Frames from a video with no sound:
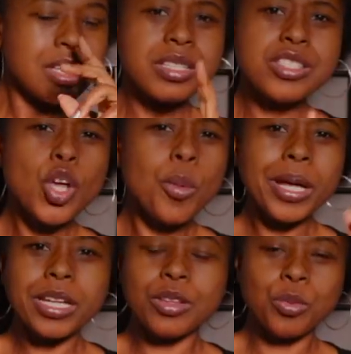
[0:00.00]
There's
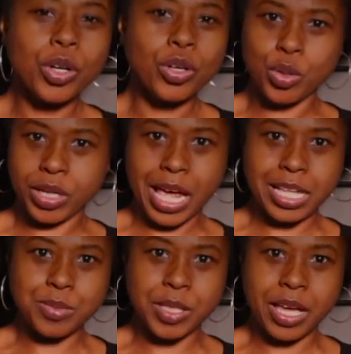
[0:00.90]
nobody in the world who can
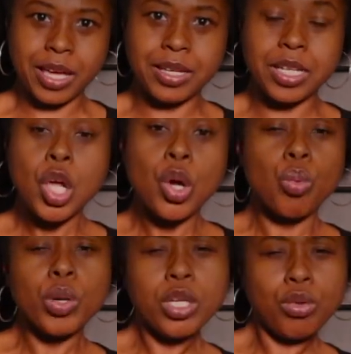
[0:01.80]
ask me that.
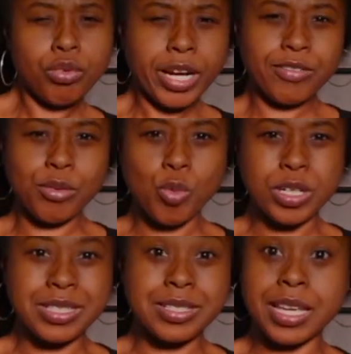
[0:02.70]
What do you rank from
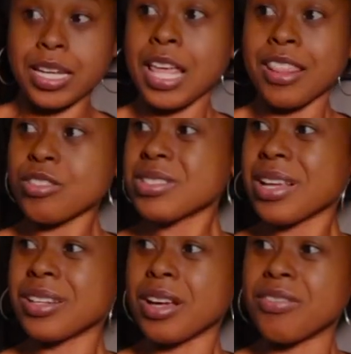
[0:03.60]
1 to 10? There's
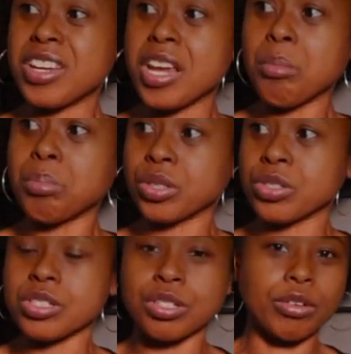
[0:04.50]
not enough
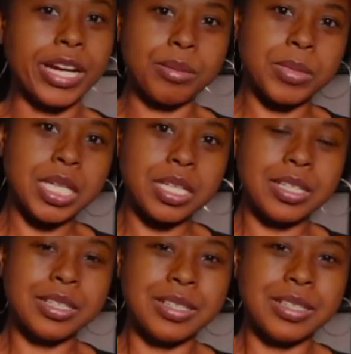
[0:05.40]
numbers to rank me.